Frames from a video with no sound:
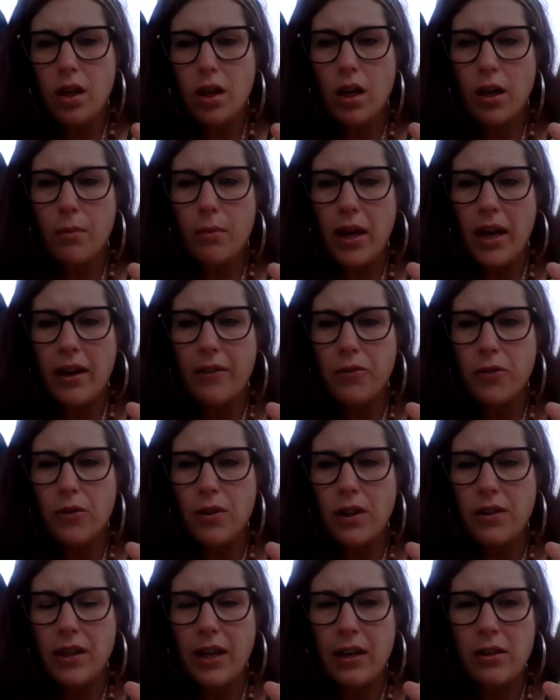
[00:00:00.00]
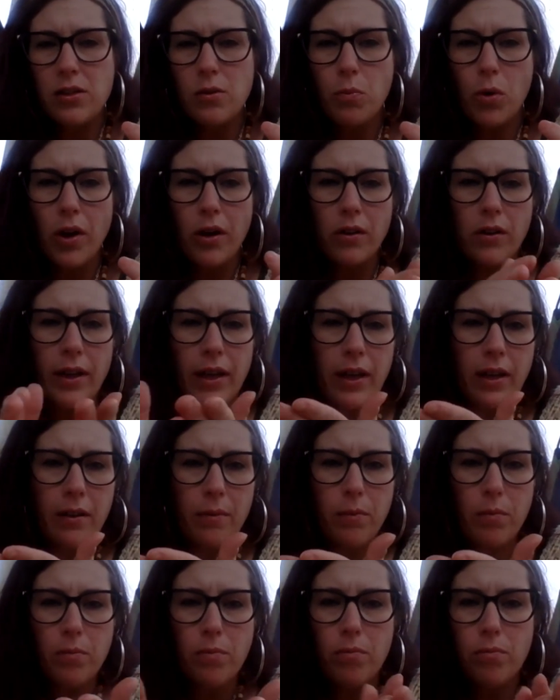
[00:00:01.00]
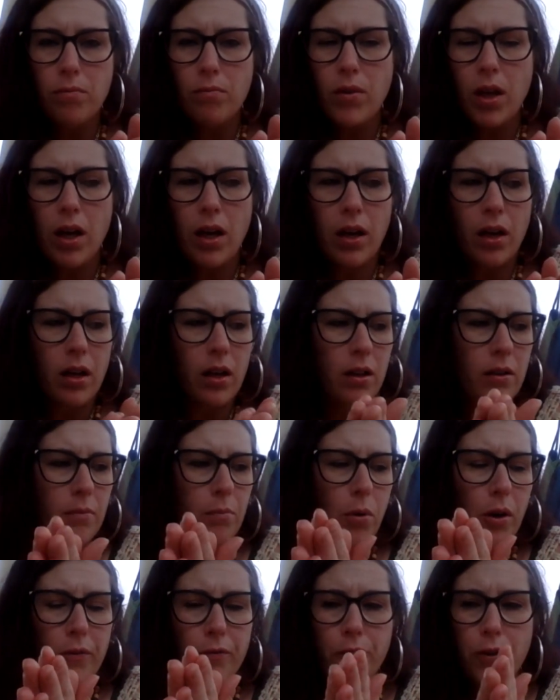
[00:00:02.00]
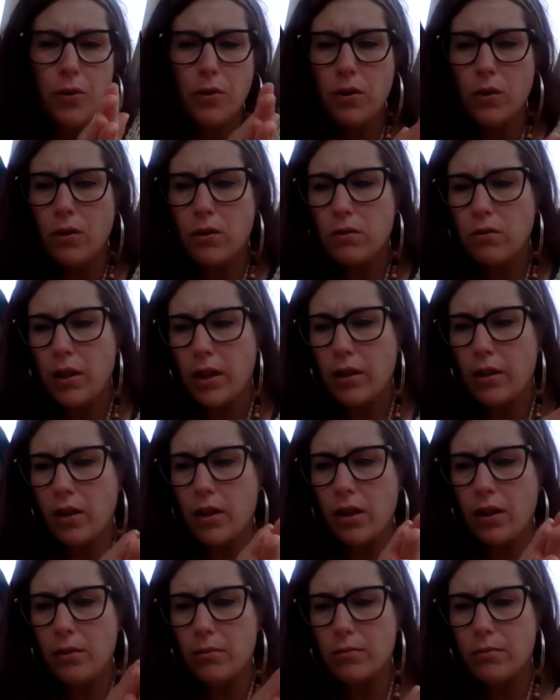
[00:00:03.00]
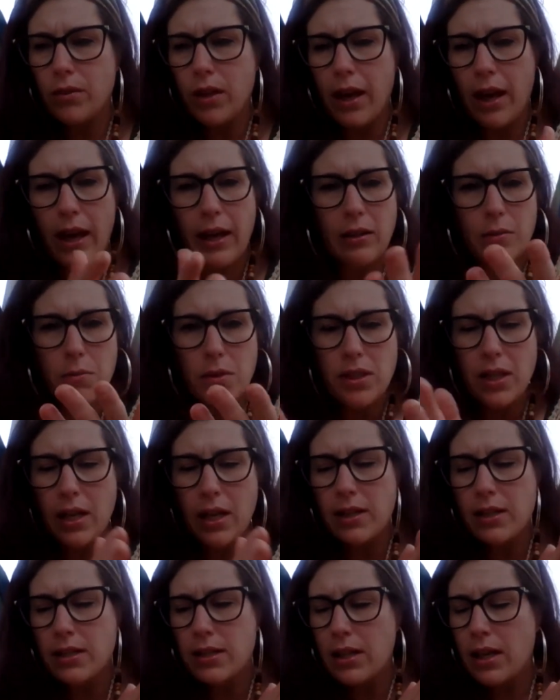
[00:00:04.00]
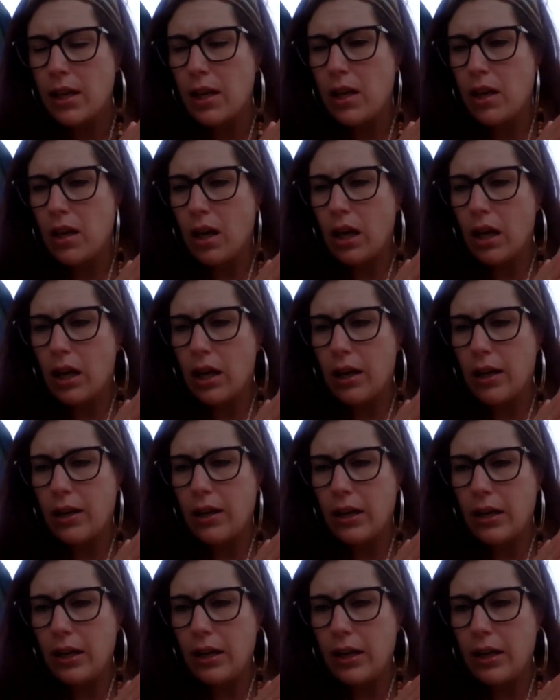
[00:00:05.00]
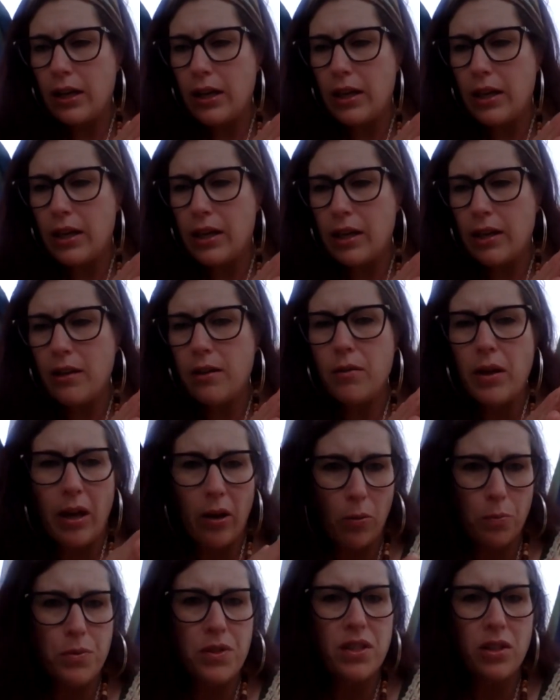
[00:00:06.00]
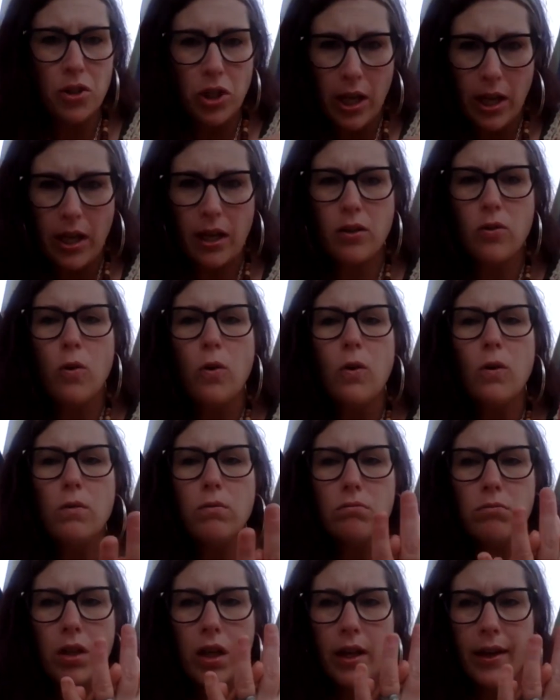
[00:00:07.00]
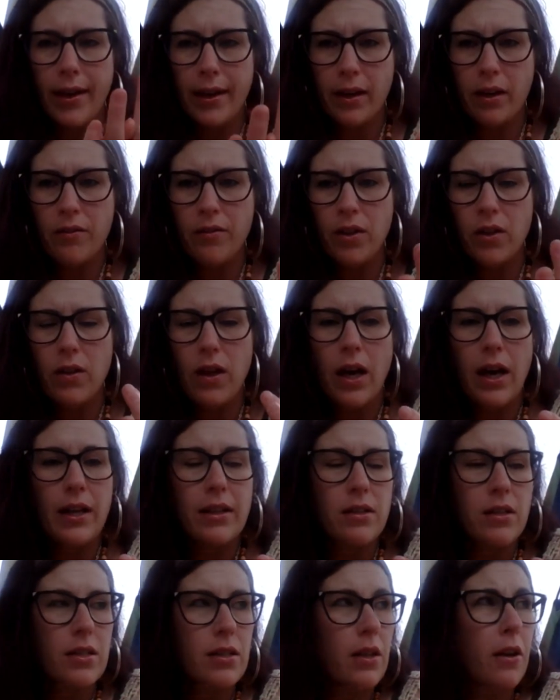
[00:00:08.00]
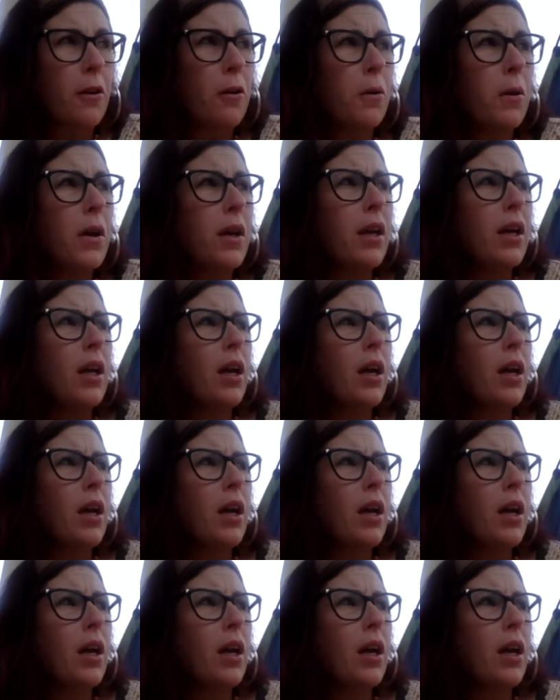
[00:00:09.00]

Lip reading: After the 1,000 mark, like Marfugal, Adam says, it helps the channel a heck of a lot. So